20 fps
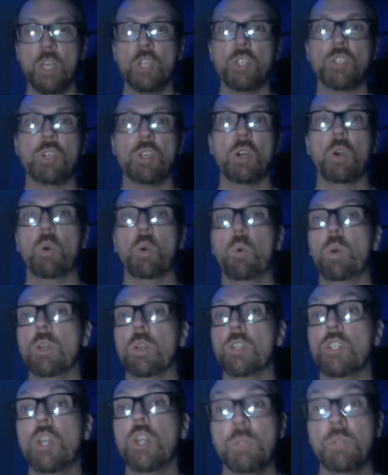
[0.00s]

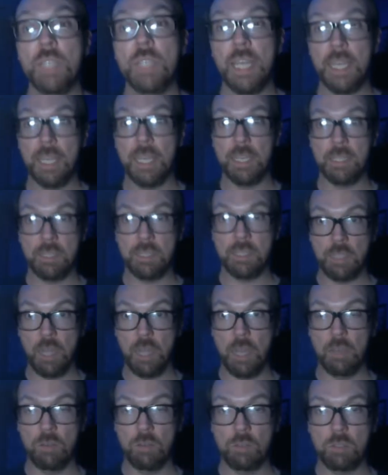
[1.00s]
So note-taking
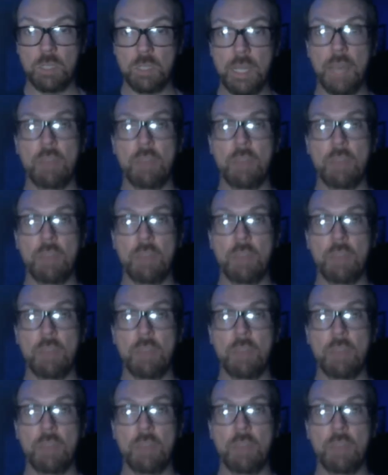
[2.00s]
styles.